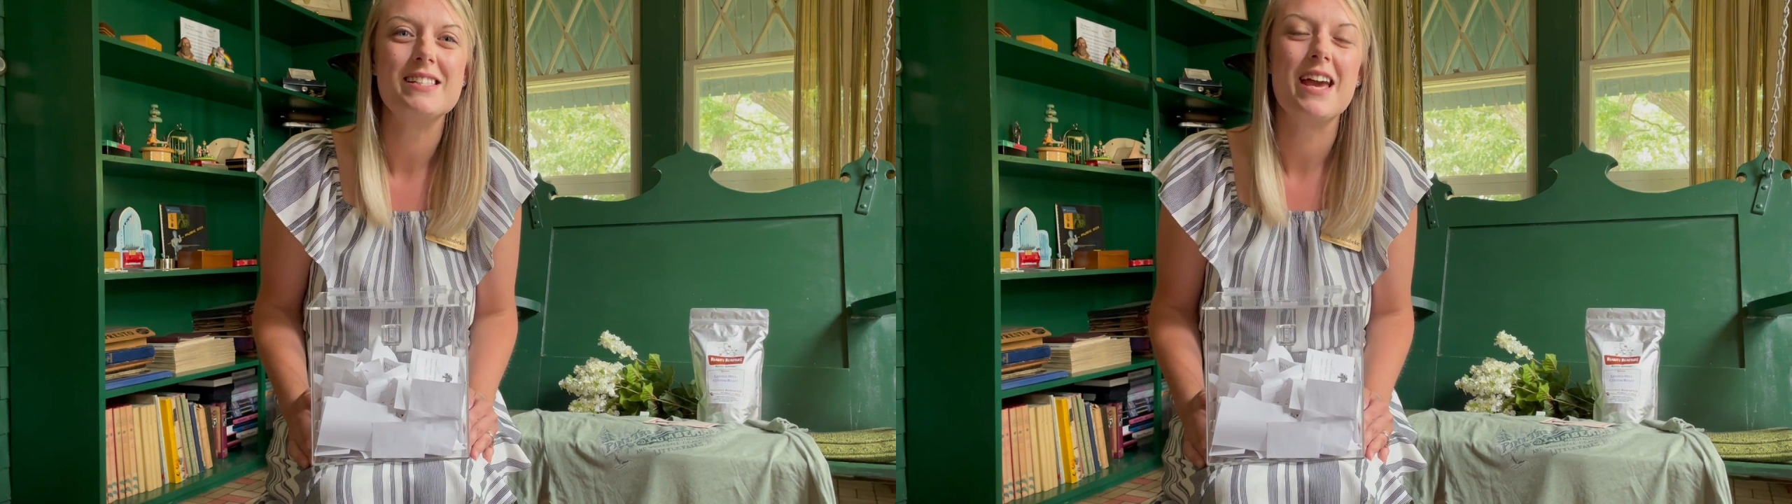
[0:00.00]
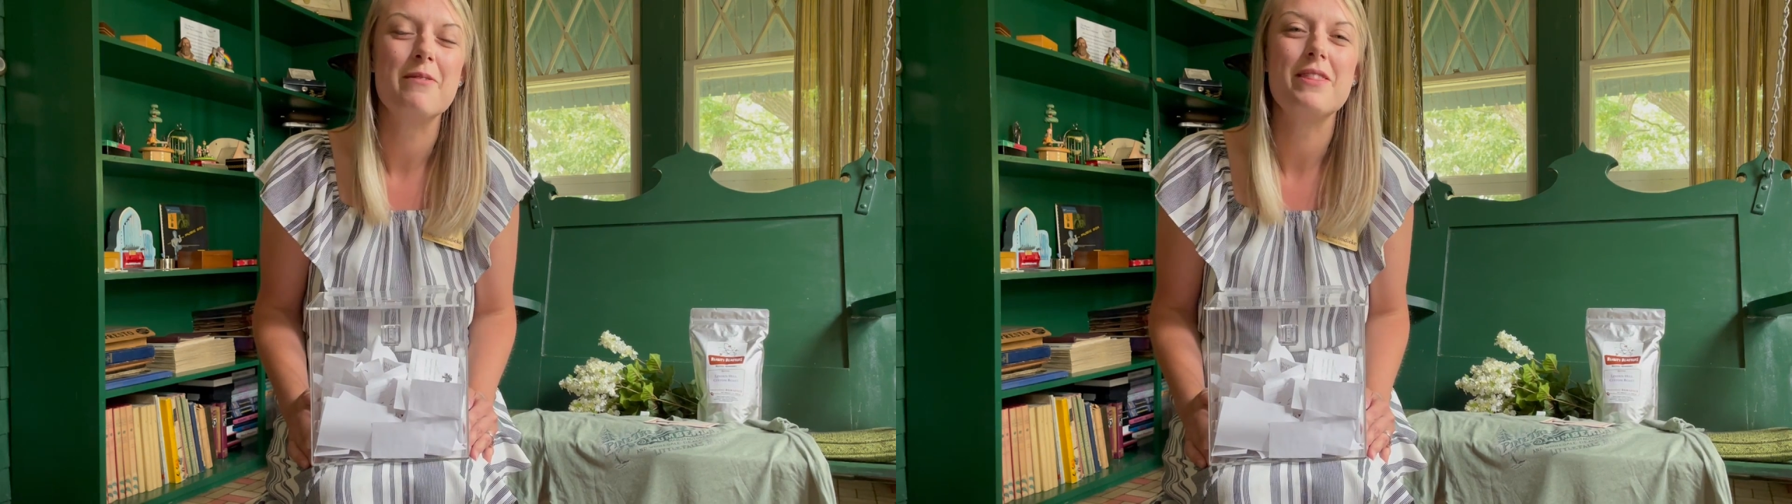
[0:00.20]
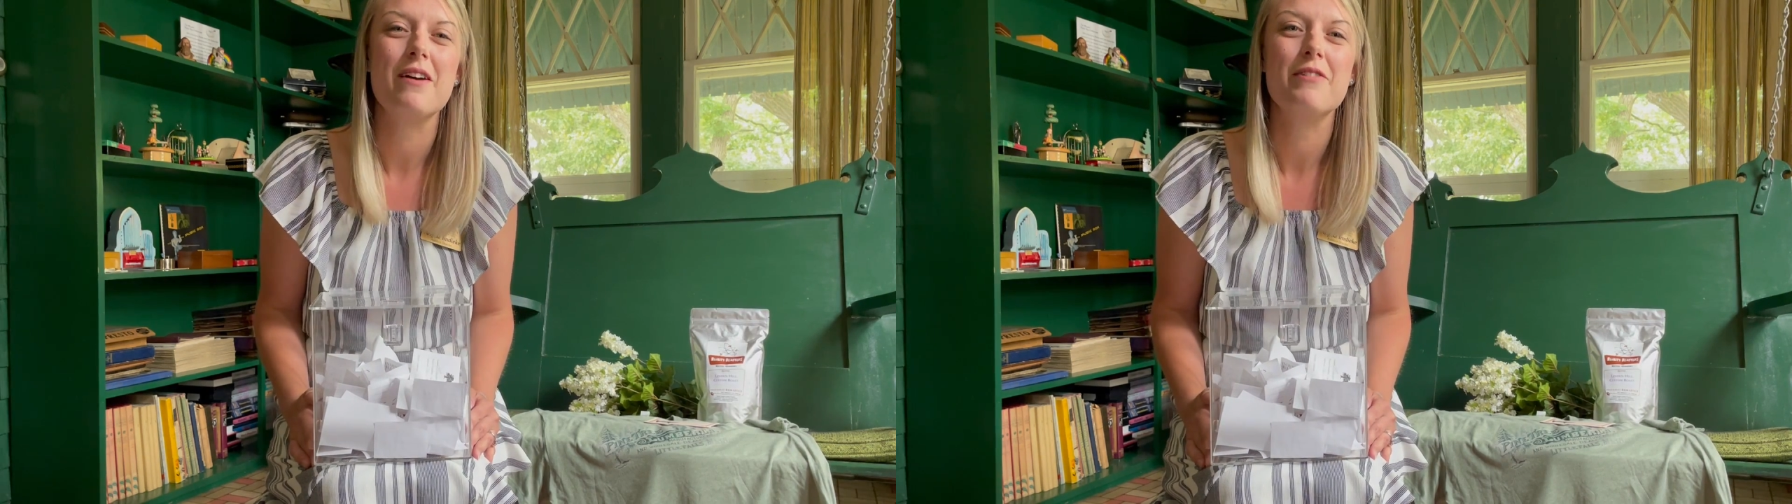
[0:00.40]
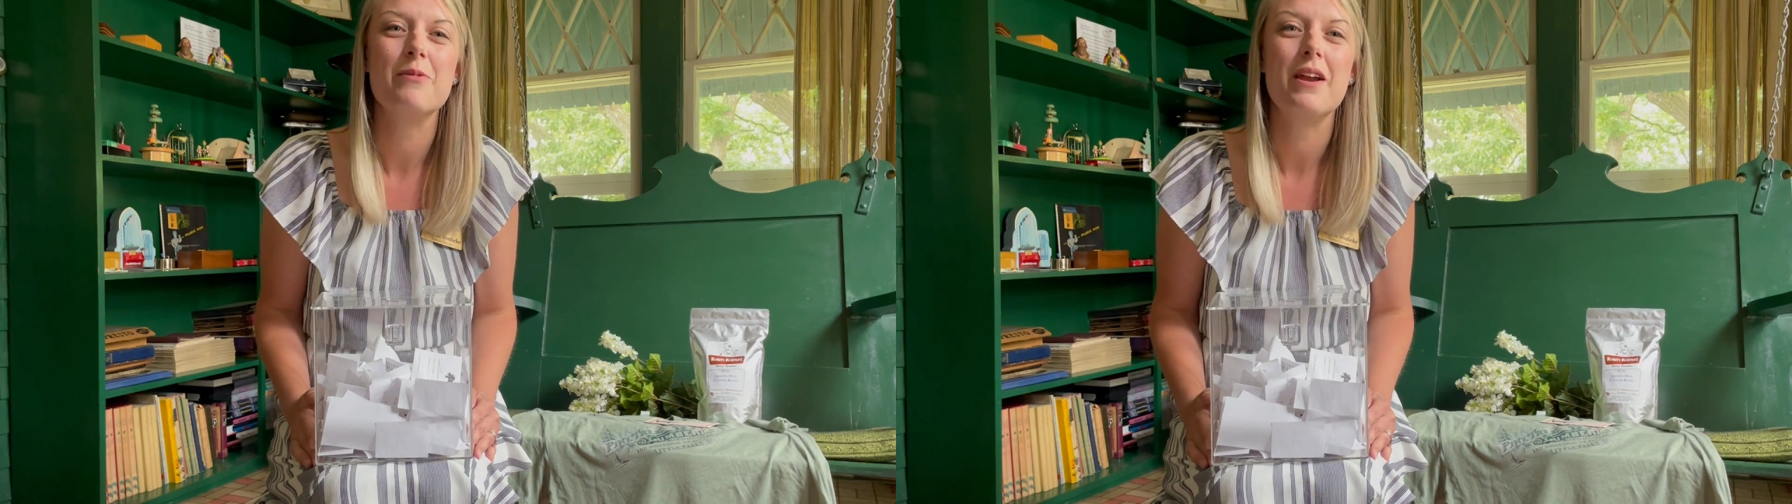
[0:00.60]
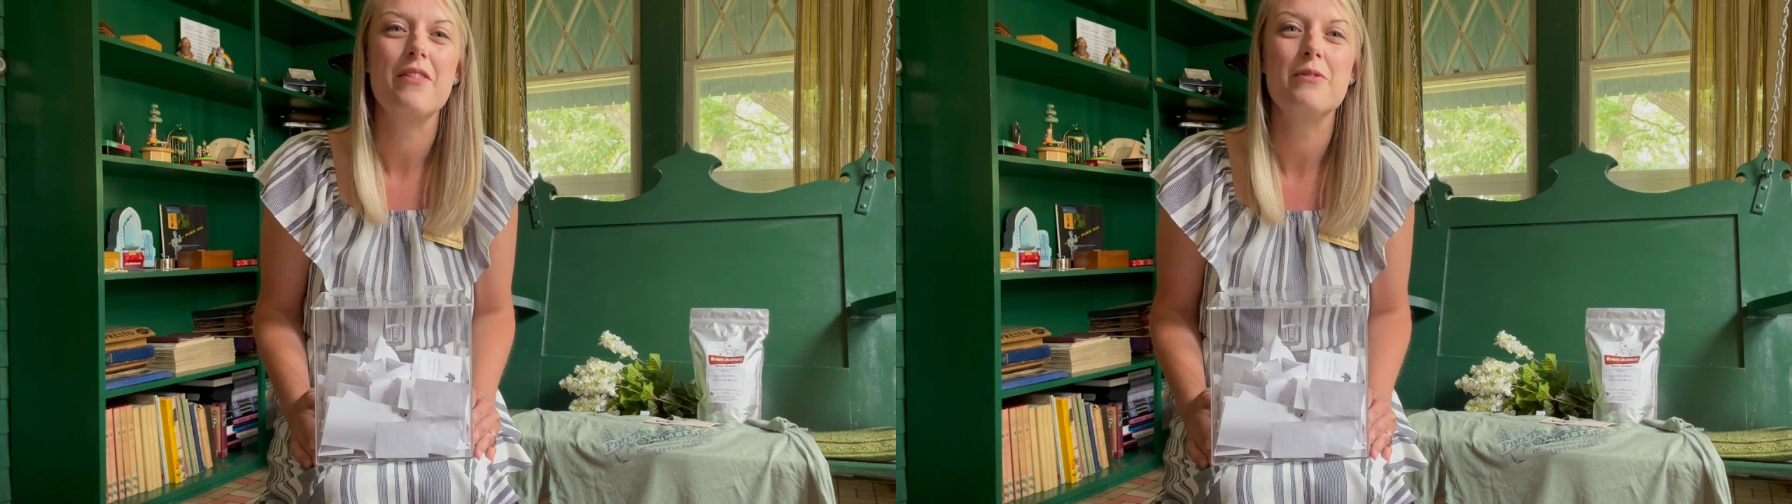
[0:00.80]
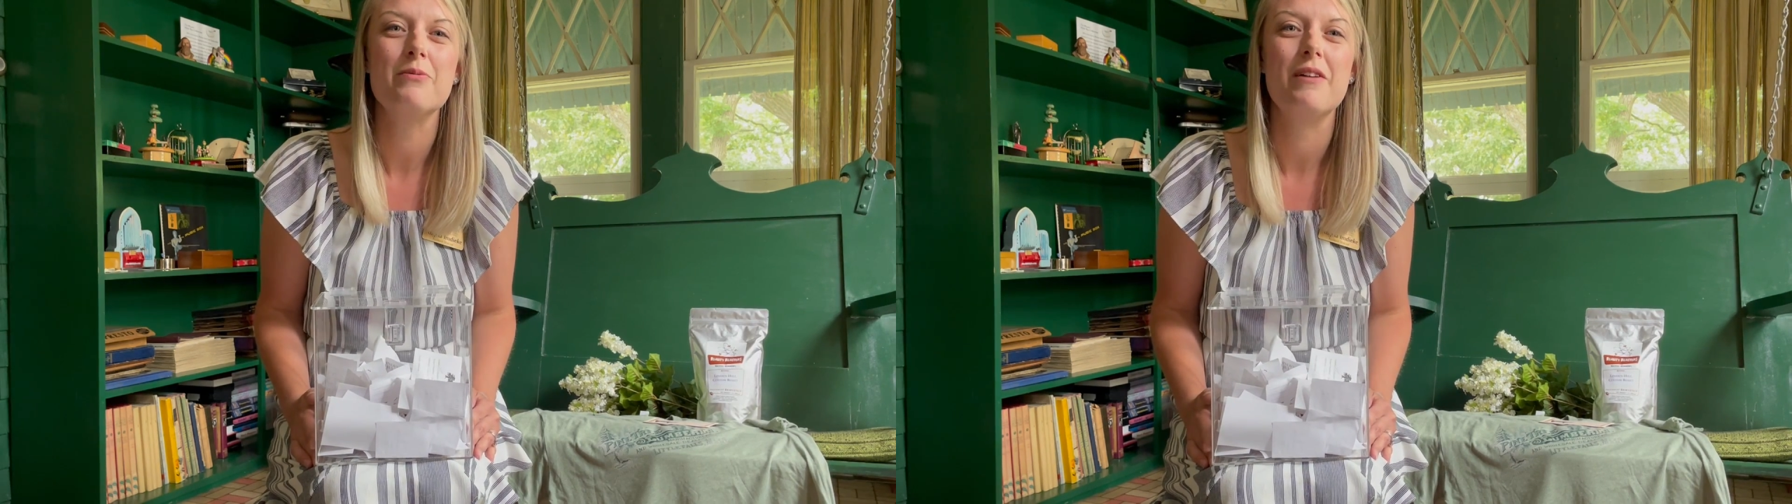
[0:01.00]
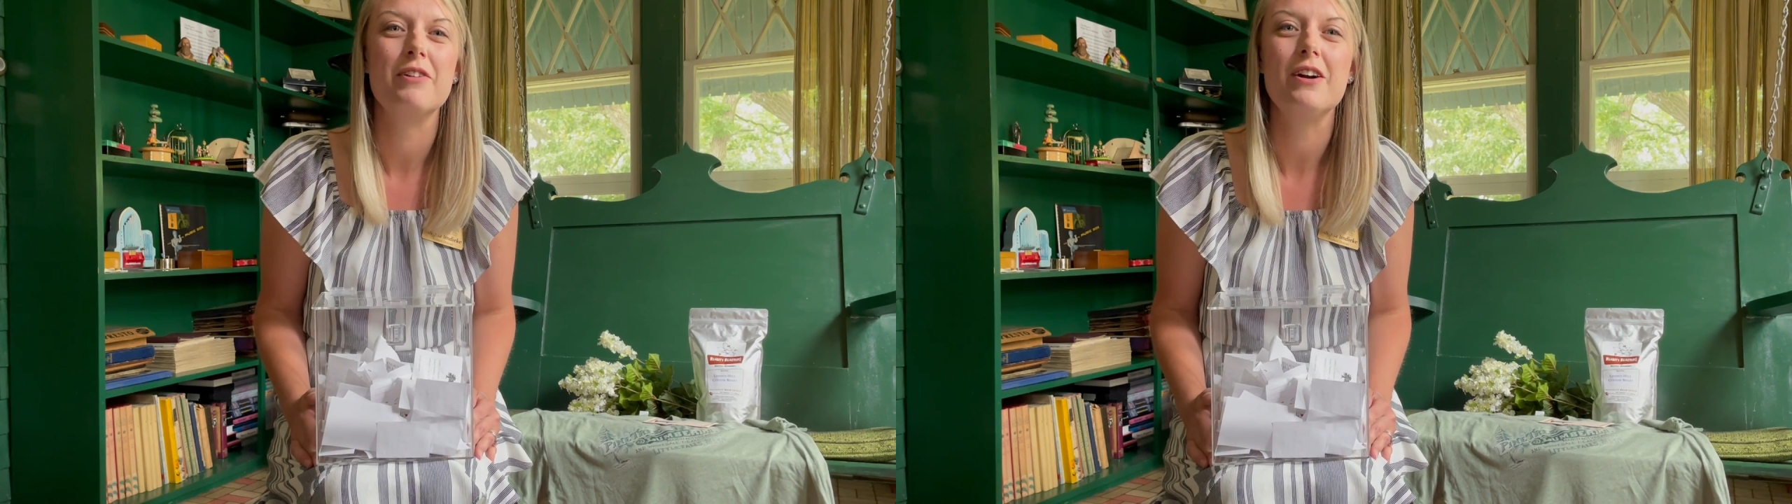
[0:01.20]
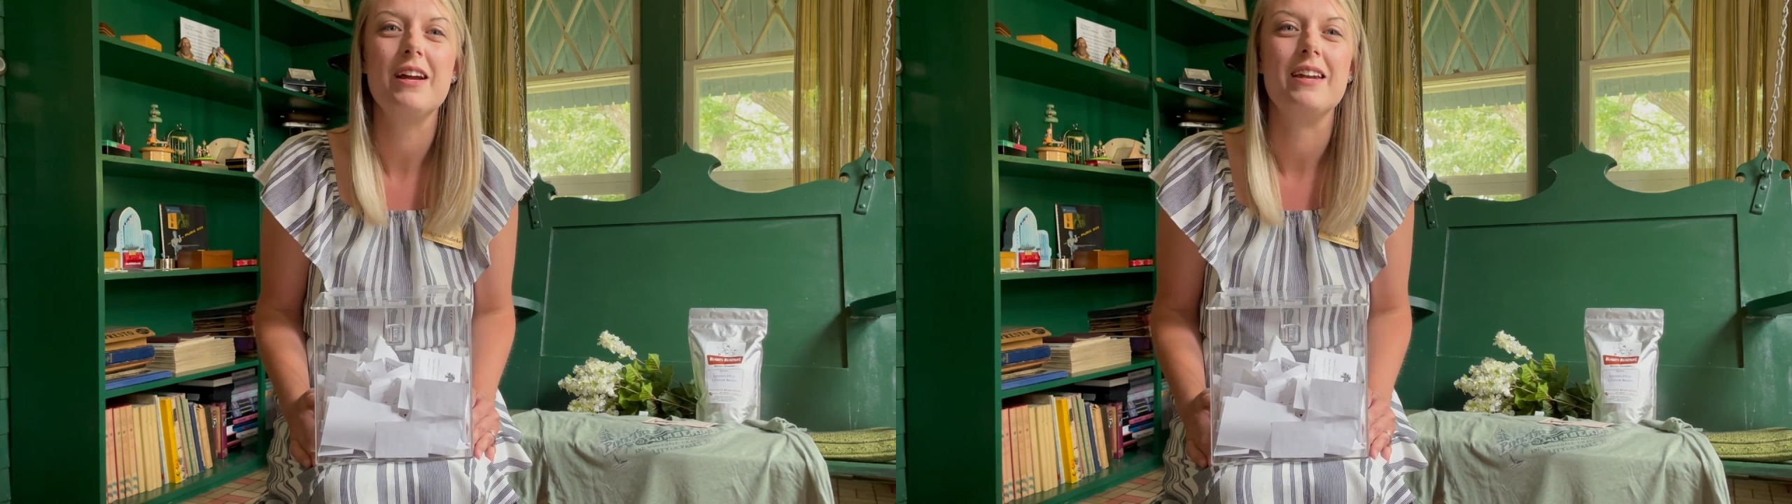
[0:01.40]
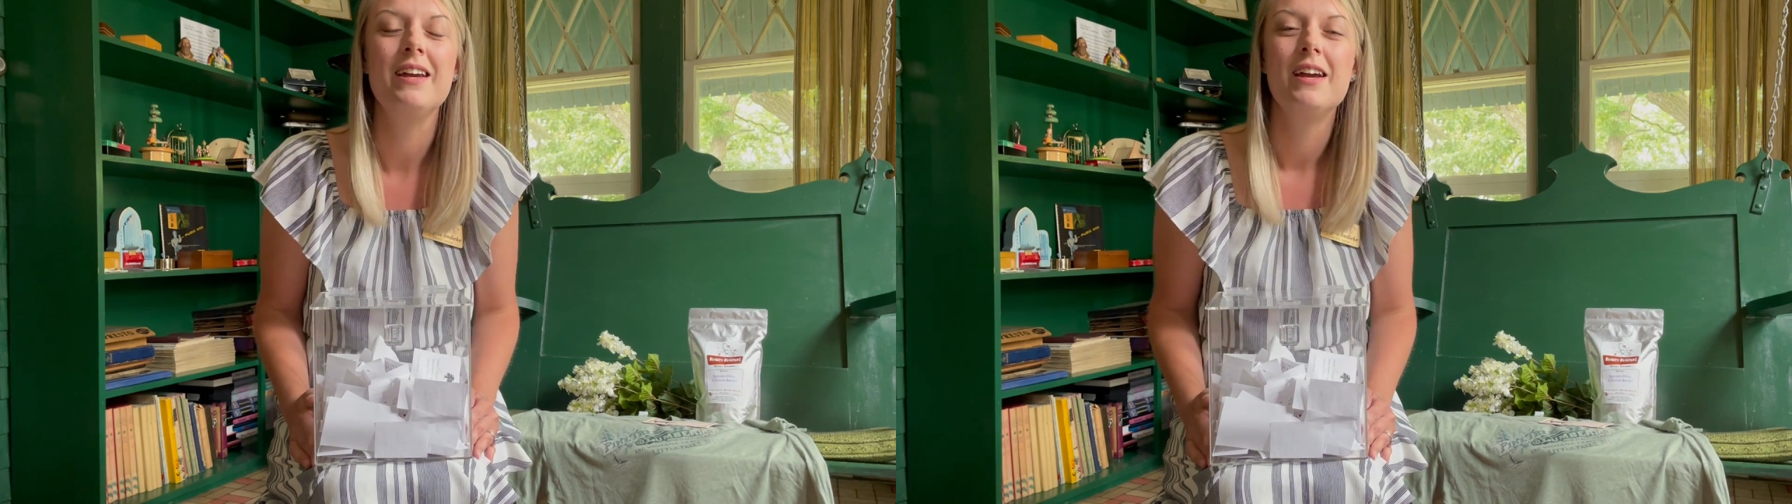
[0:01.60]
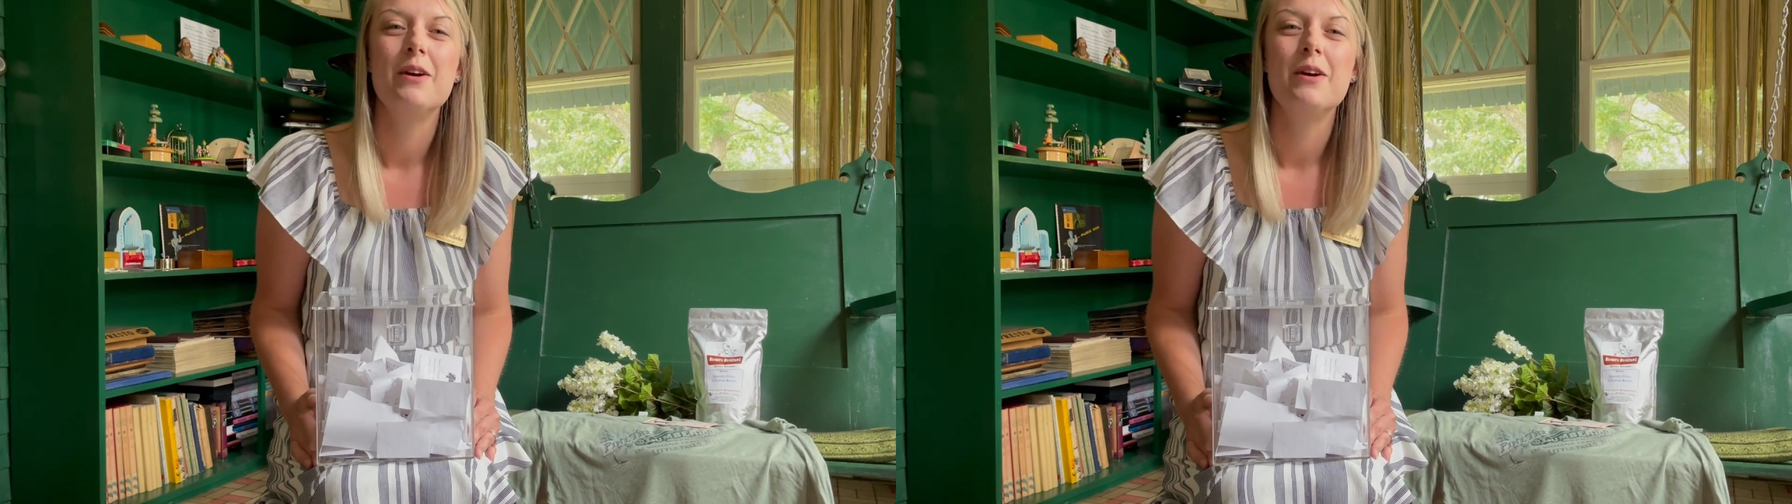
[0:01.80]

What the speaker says: night with everyone on the river, and